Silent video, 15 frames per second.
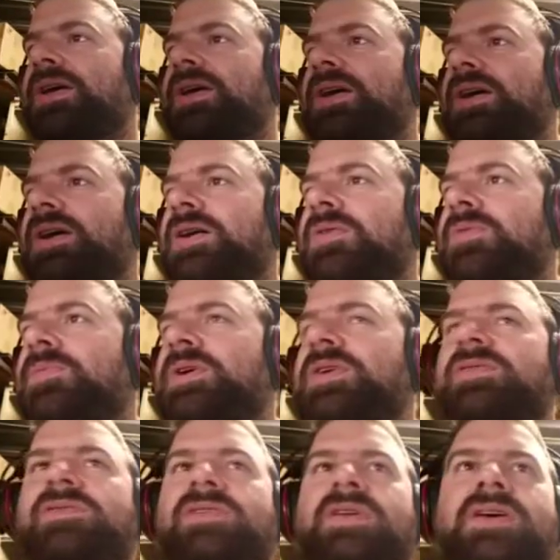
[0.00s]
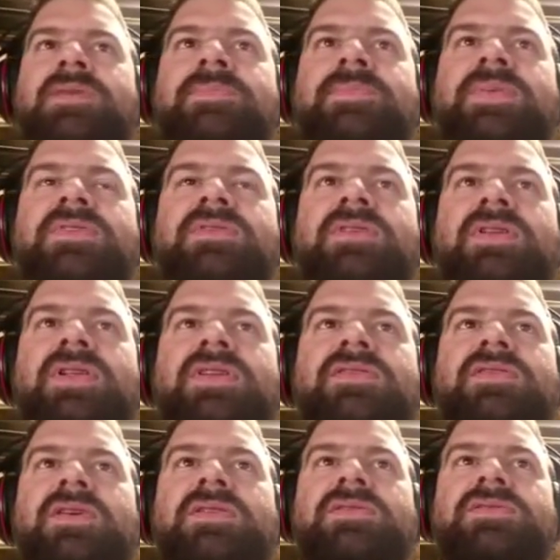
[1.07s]
Almost, eh? So let's
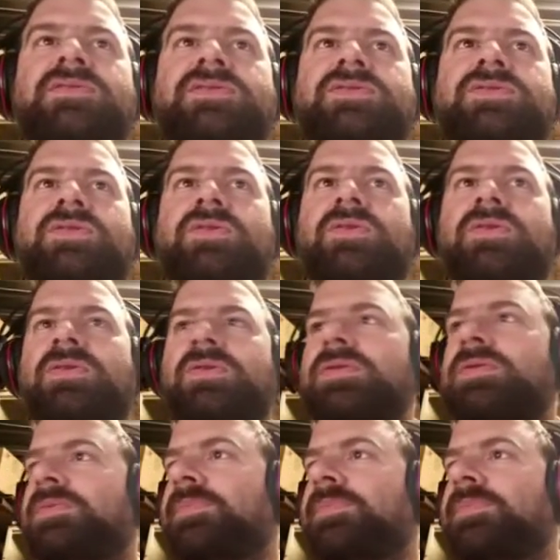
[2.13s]
go to draw